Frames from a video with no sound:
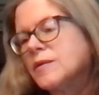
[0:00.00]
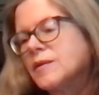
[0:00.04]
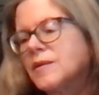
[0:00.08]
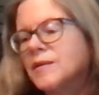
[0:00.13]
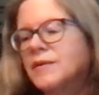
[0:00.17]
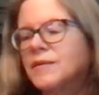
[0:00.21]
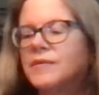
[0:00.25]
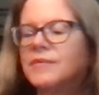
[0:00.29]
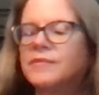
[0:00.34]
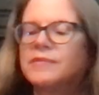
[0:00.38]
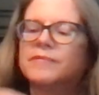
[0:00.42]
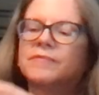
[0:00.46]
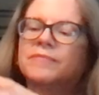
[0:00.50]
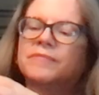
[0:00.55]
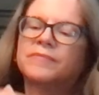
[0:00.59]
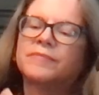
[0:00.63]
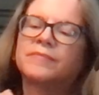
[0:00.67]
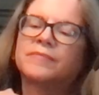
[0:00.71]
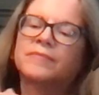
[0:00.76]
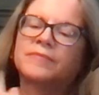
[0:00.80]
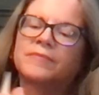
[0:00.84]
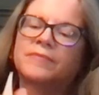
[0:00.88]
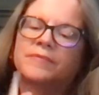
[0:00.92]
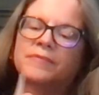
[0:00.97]

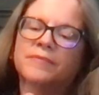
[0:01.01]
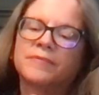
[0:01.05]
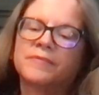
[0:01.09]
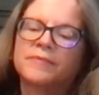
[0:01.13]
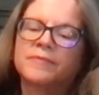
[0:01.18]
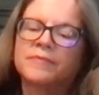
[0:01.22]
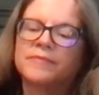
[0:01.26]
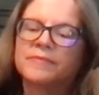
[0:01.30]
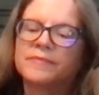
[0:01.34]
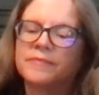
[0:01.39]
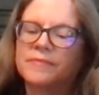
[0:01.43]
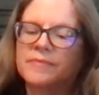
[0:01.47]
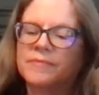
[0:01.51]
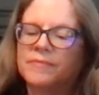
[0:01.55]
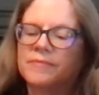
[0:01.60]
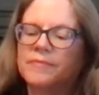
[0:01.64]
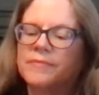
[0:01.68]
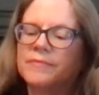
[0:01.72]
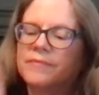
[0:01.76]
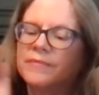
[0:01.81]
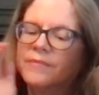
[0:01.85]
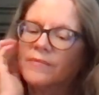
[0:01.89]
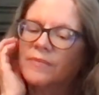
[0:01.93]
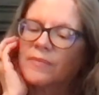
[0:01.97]

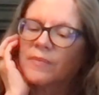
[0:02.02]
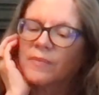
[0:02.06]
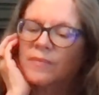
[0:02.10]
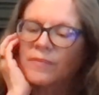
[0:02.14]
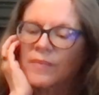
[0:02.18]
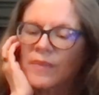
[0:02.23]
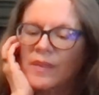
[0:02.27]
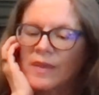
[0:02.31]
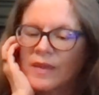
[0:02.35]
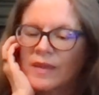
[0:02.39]
[no speech]